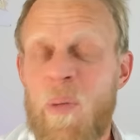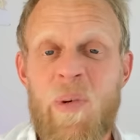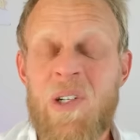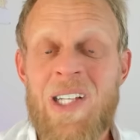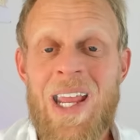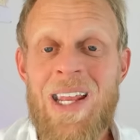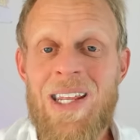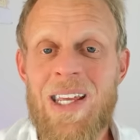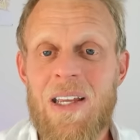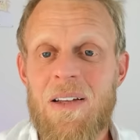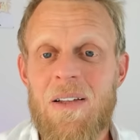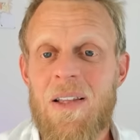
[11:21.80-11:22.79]
be
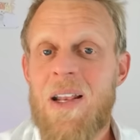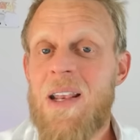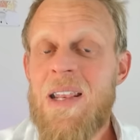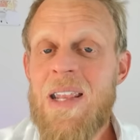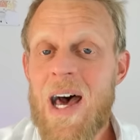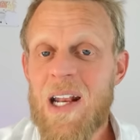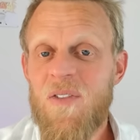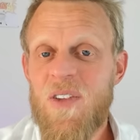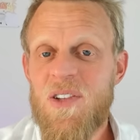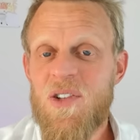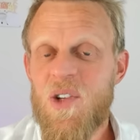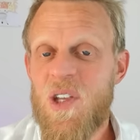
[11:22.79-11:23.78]
pretending that none of
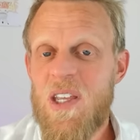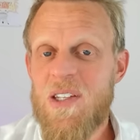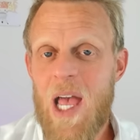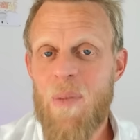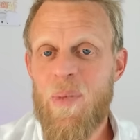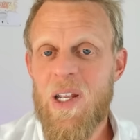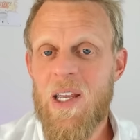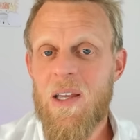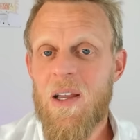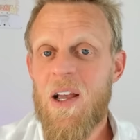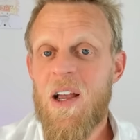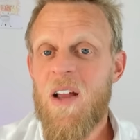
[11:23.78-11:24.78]
this is happening,
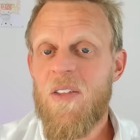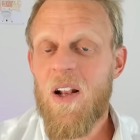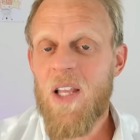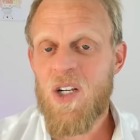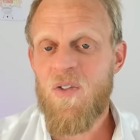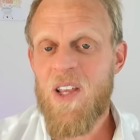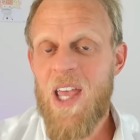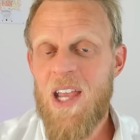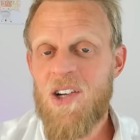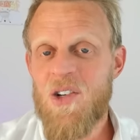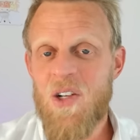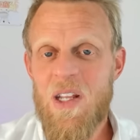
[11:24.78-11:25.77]
that
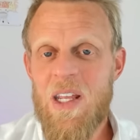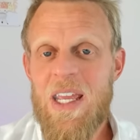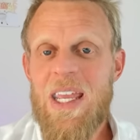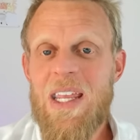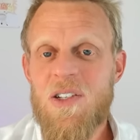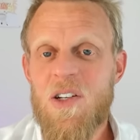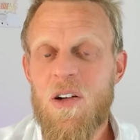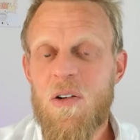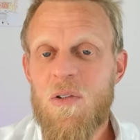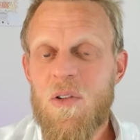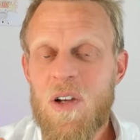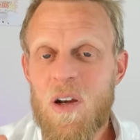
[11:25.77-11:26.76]
electrification isn't
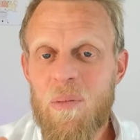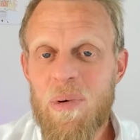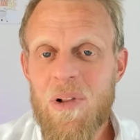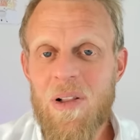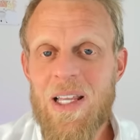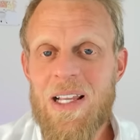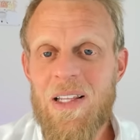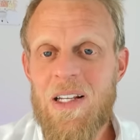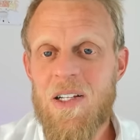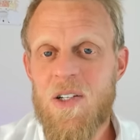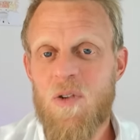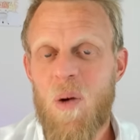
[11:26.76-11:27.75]
completely
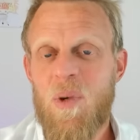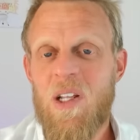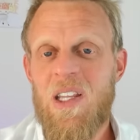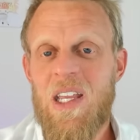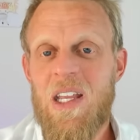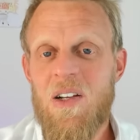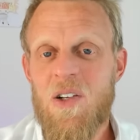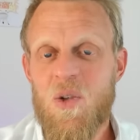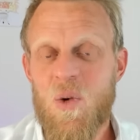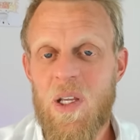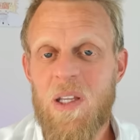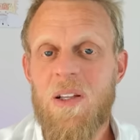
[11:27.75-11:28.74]
disrupting the
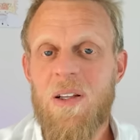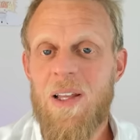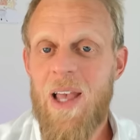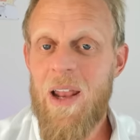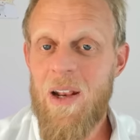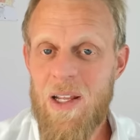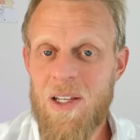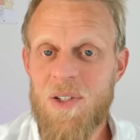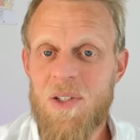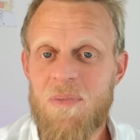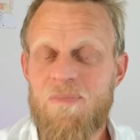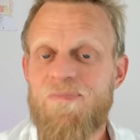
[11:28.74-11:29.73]
industry, and it
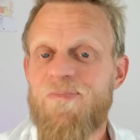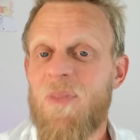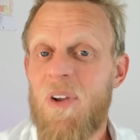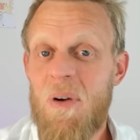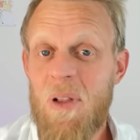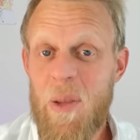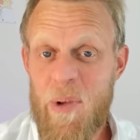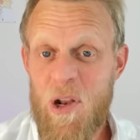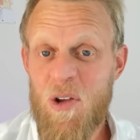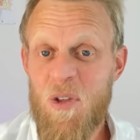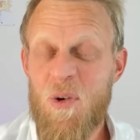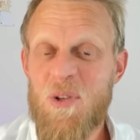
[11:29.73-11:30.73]
is. Let me know
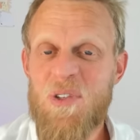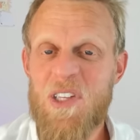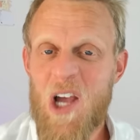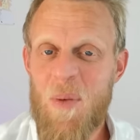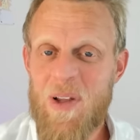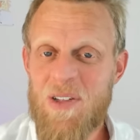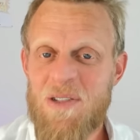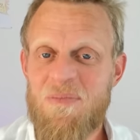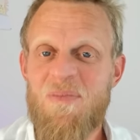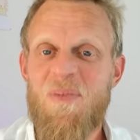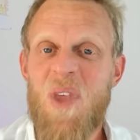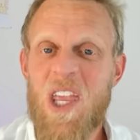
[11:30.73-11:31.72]
your thoughts in the comments.
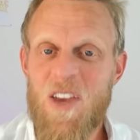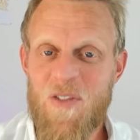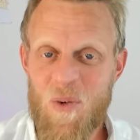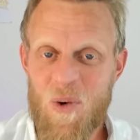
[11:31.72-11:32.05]
Thank you for